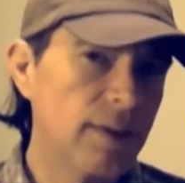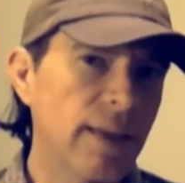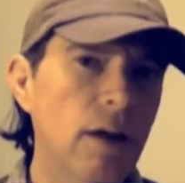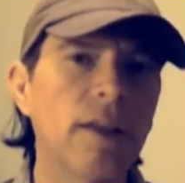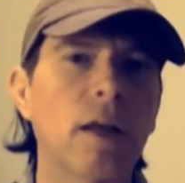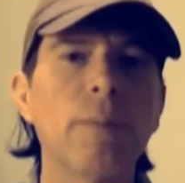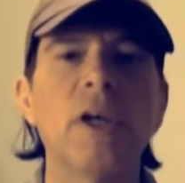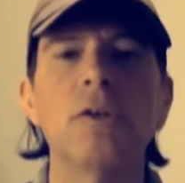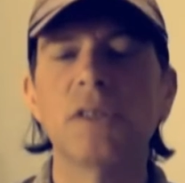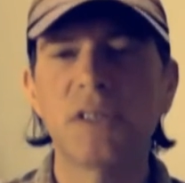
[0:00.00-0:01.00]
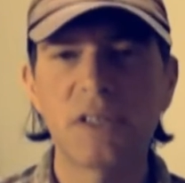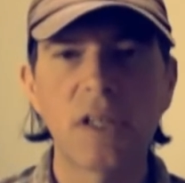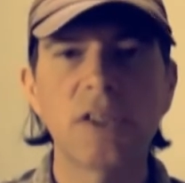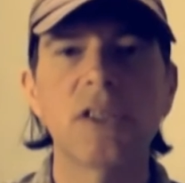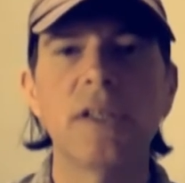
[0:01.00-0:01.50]
that'll be
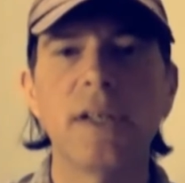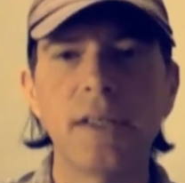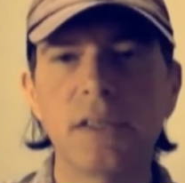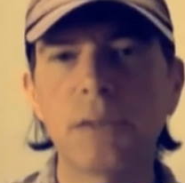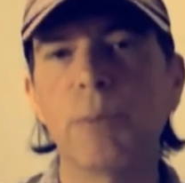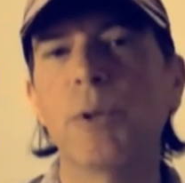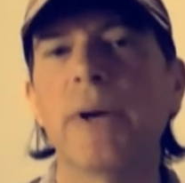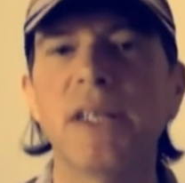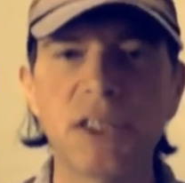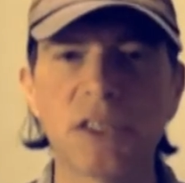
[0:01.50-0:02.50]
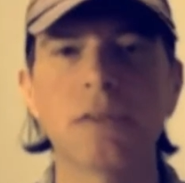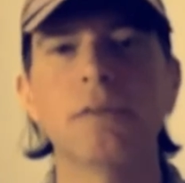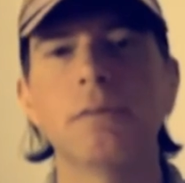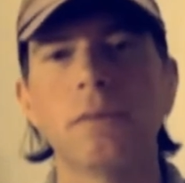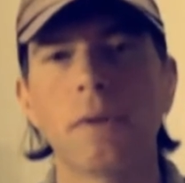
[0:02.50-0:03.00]
such an
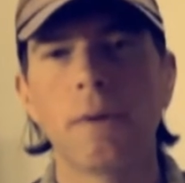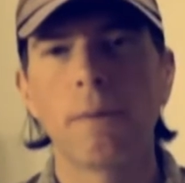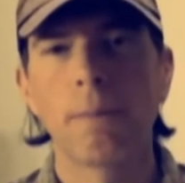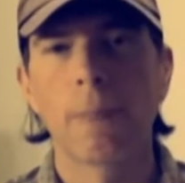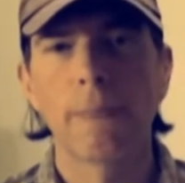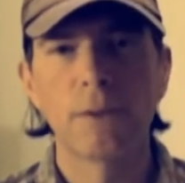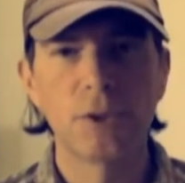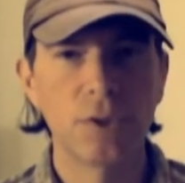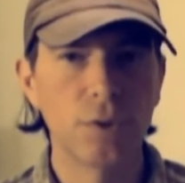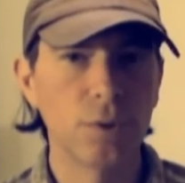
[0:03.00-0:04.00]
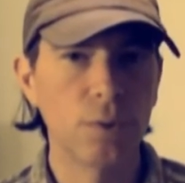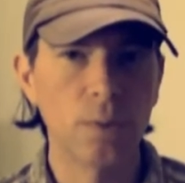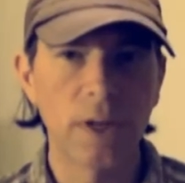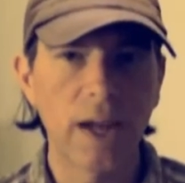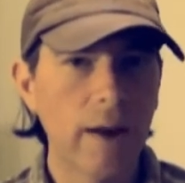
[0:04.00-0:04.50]
inspiration
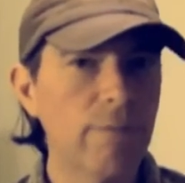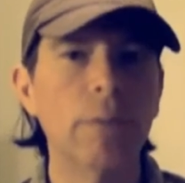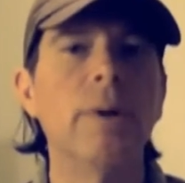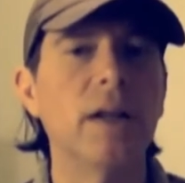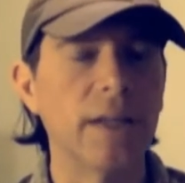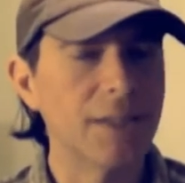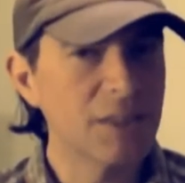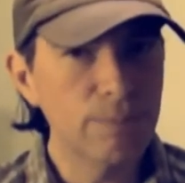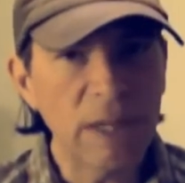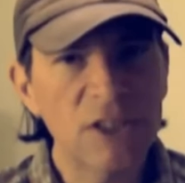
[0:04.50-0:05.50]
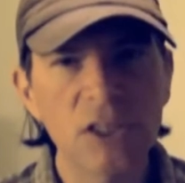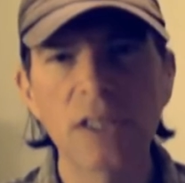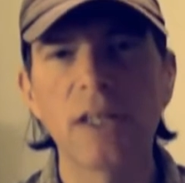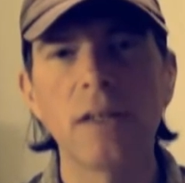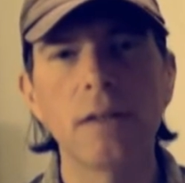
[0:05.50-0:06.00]
to everybody,
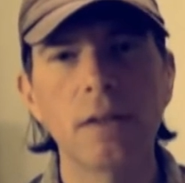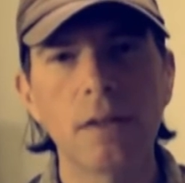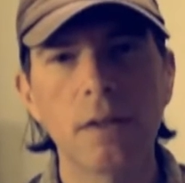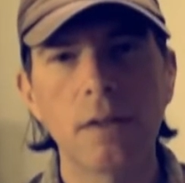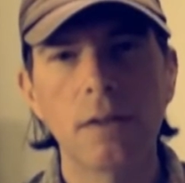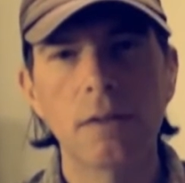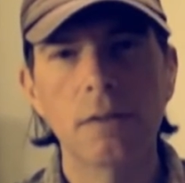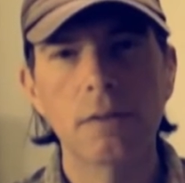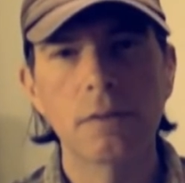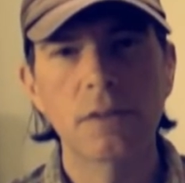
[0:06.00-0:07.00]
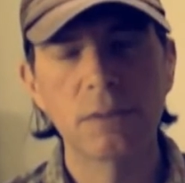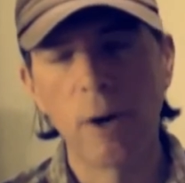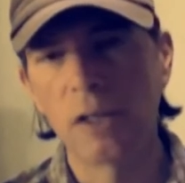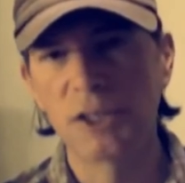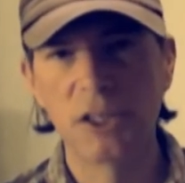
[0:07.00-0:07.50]
especially
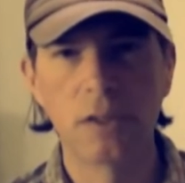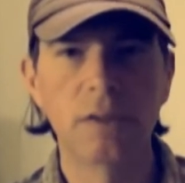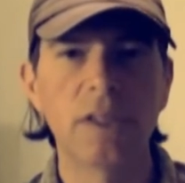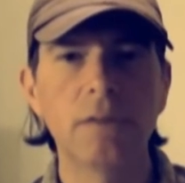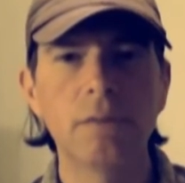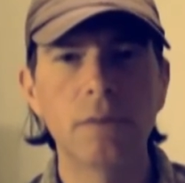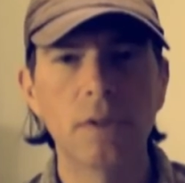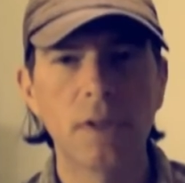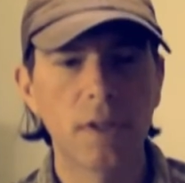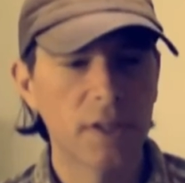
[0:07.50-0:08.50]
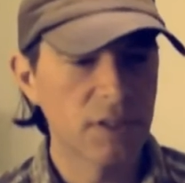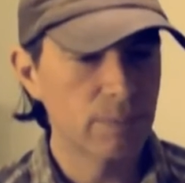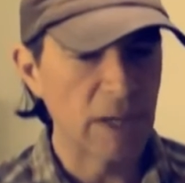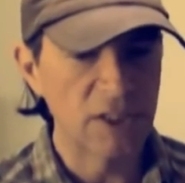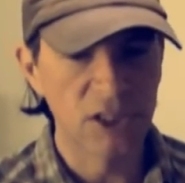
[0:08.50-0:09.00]
small children,
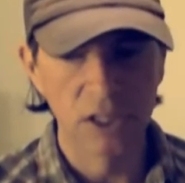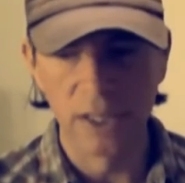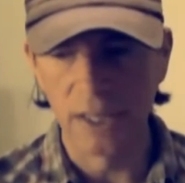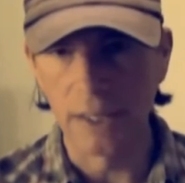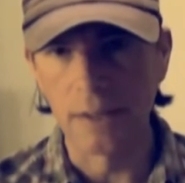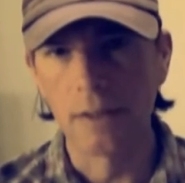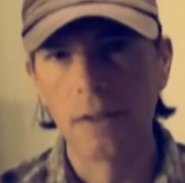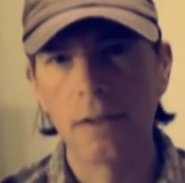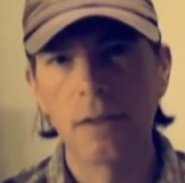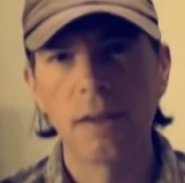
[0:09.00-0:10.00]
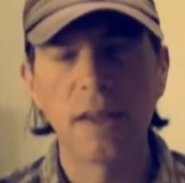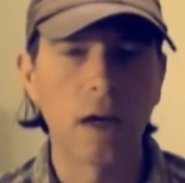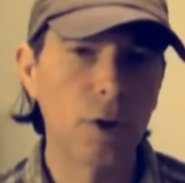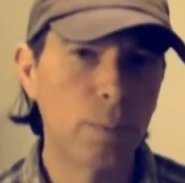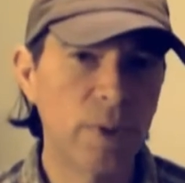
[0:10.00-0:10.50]
especially the
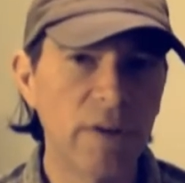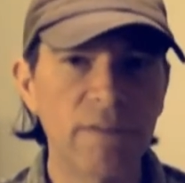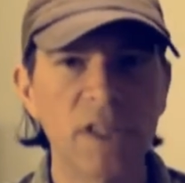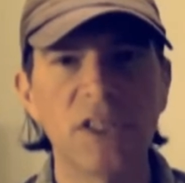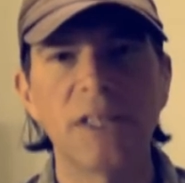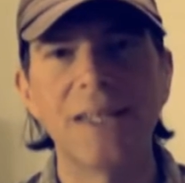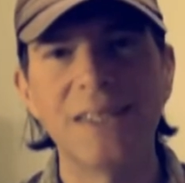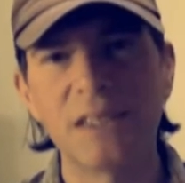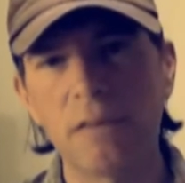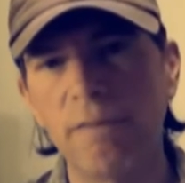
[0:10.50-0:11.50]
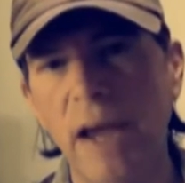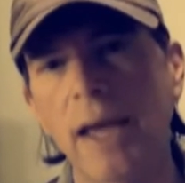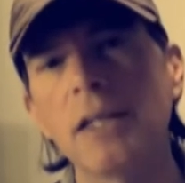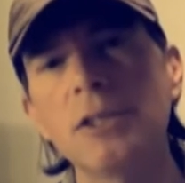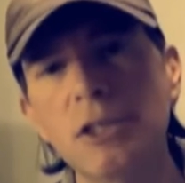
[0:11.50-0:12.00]
underprivileged and
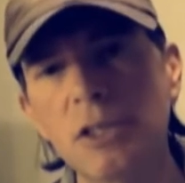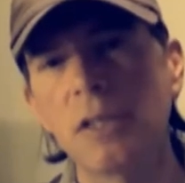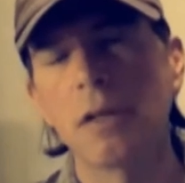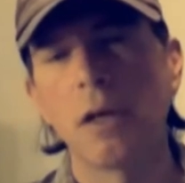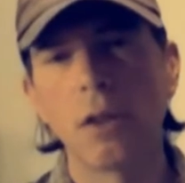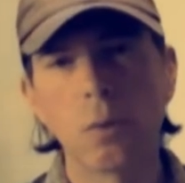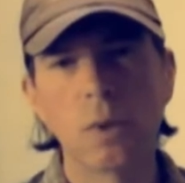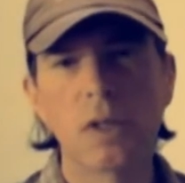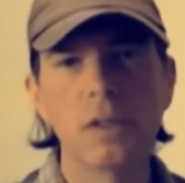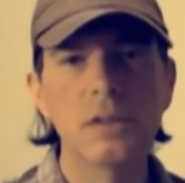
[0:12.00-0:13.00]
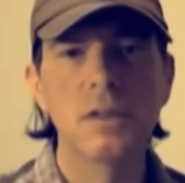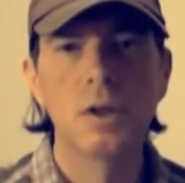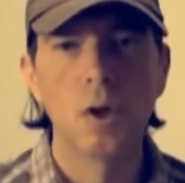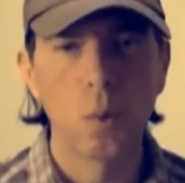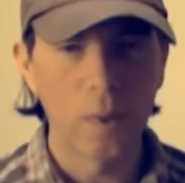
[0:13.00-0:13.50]
disadvantaged in the world,
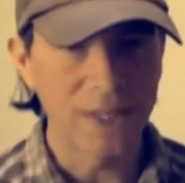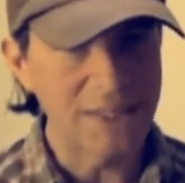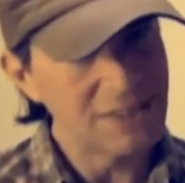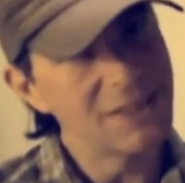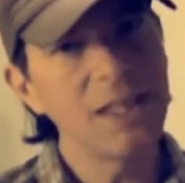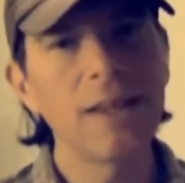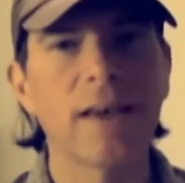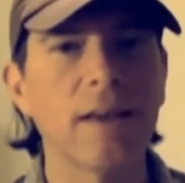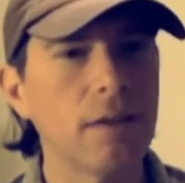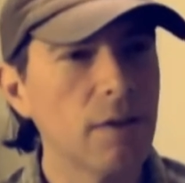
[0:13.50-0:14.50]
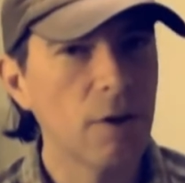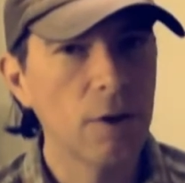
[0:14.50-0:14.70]
when they see that